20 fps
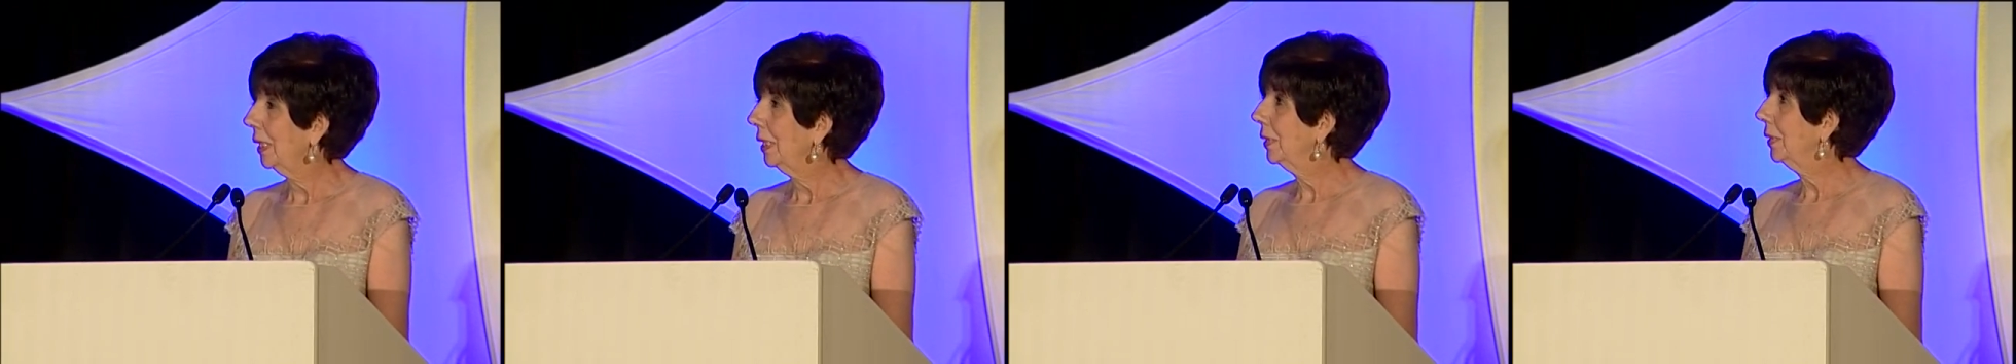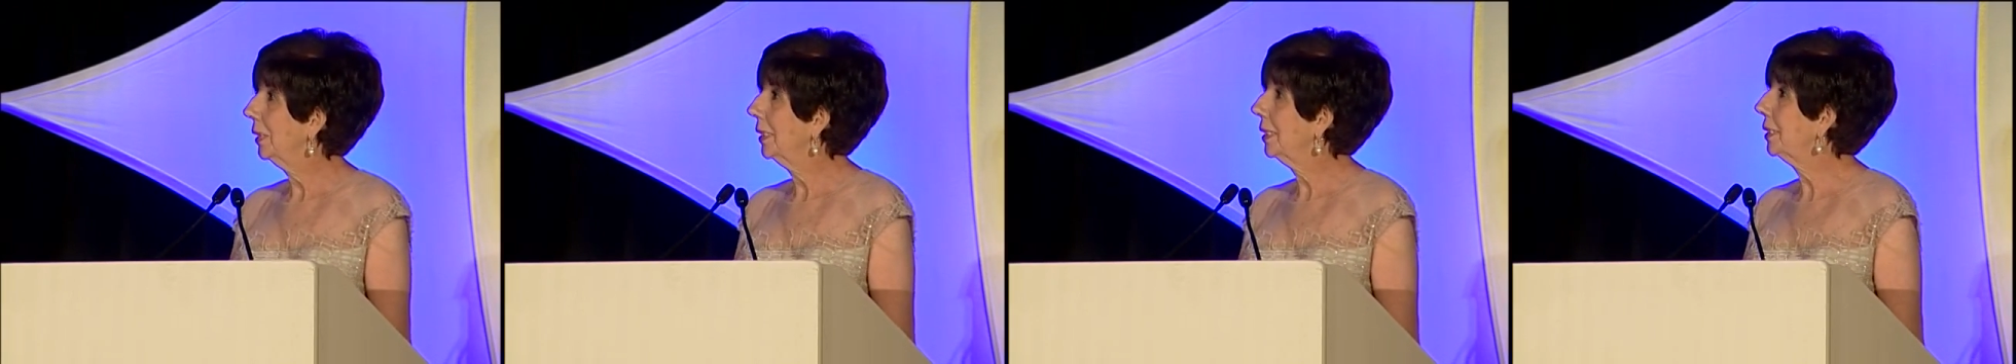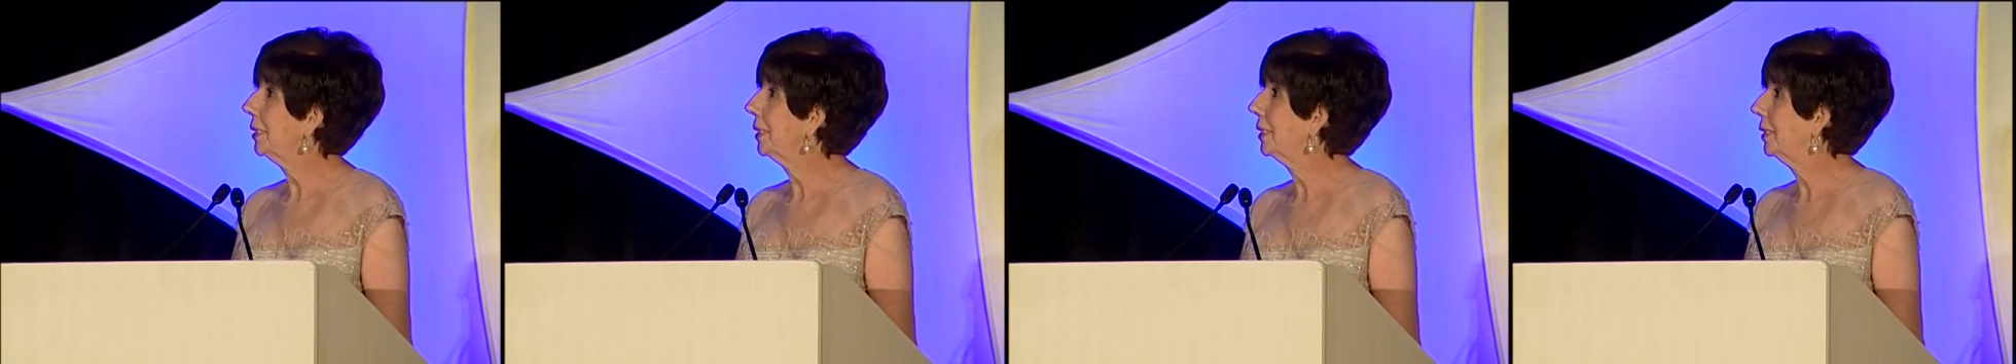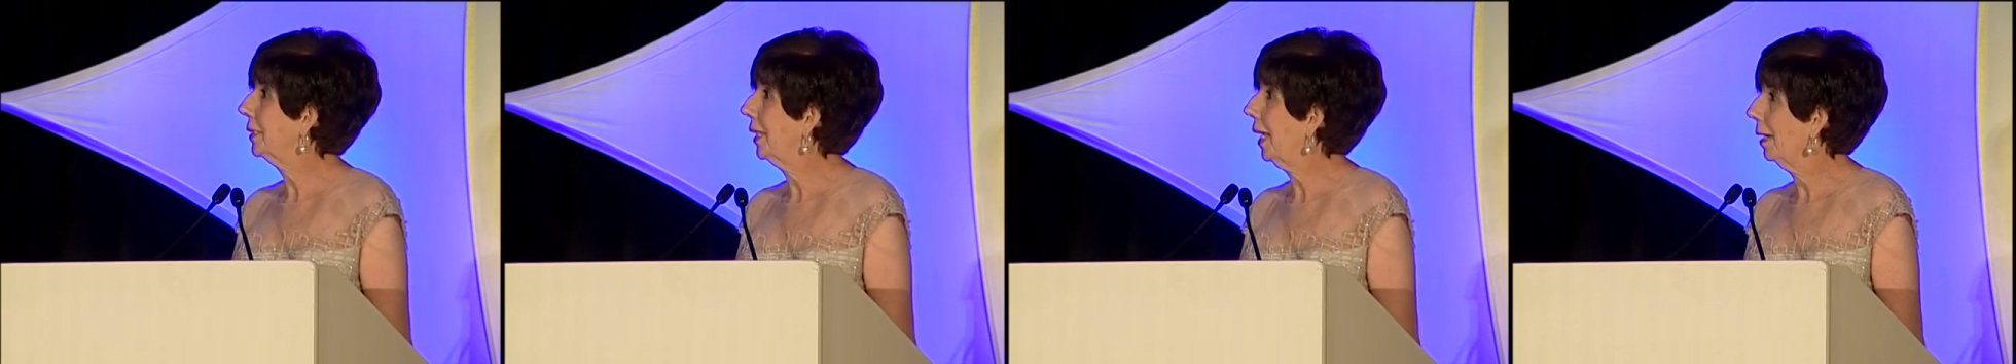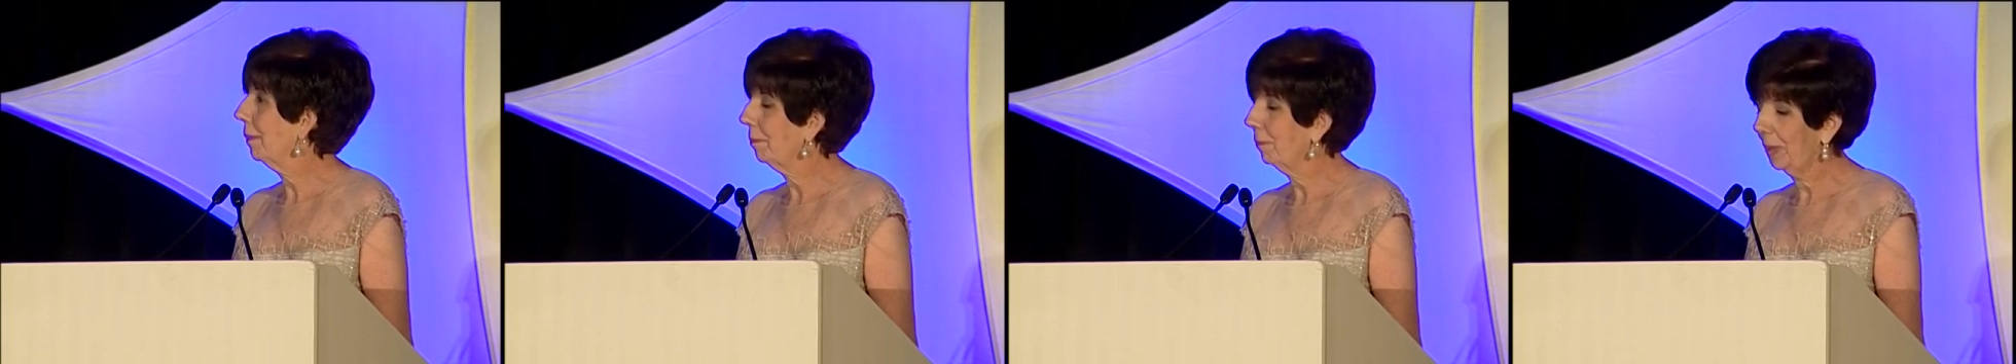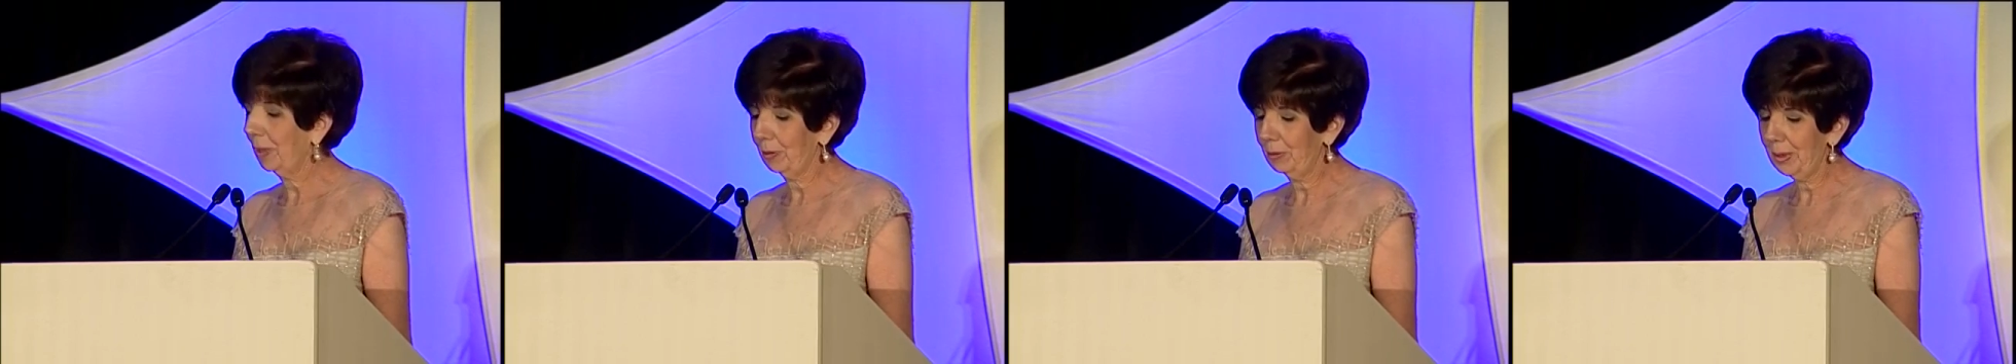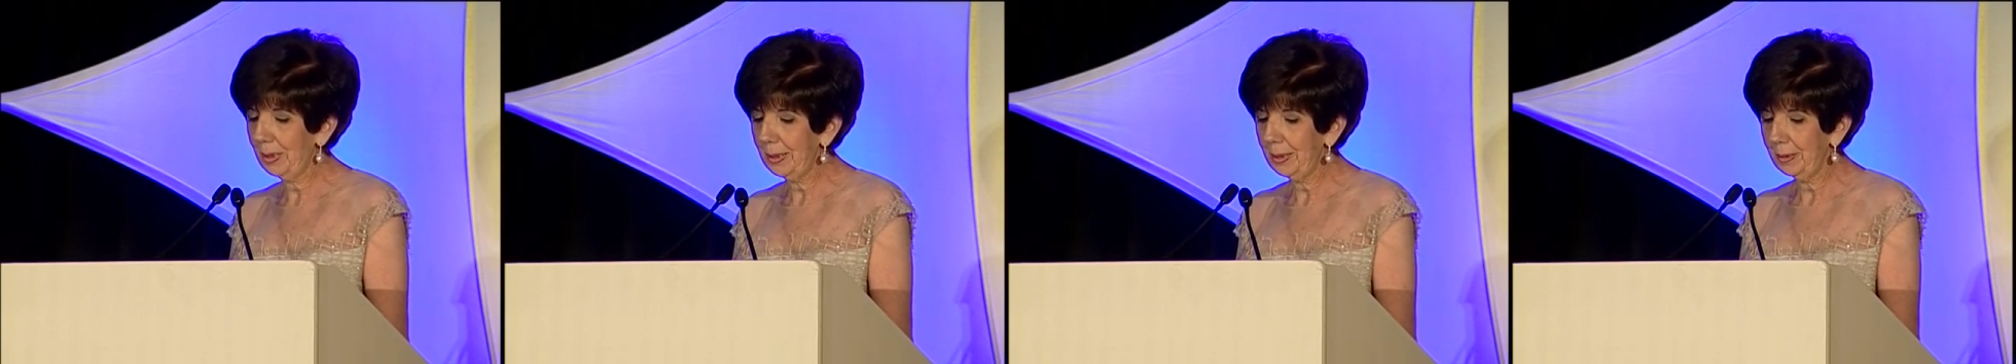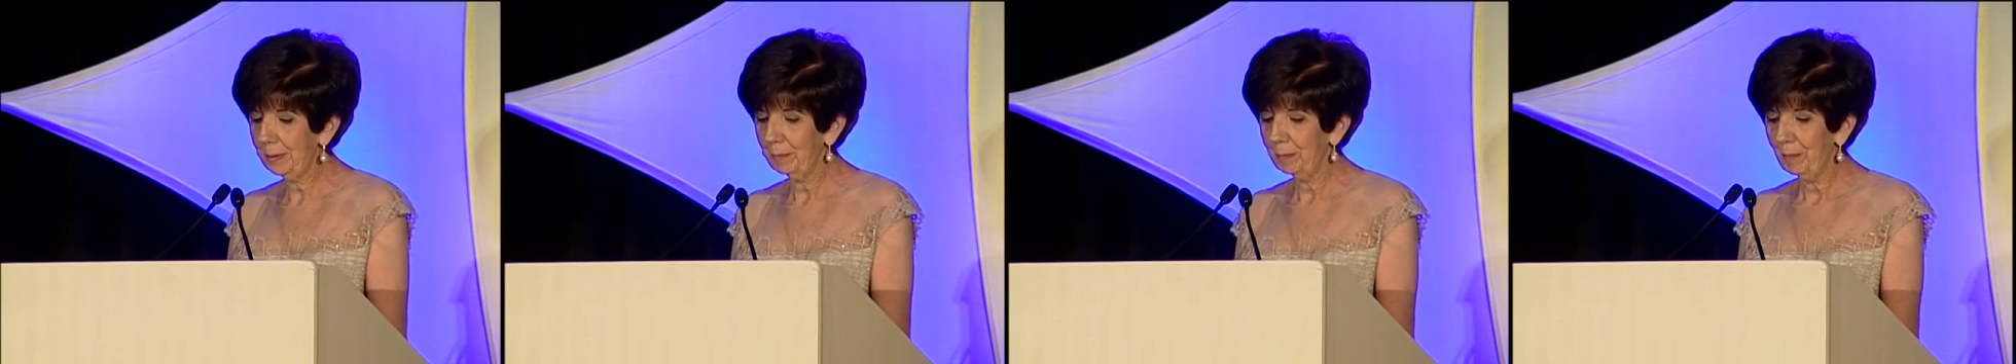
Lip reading: Lisa's not married.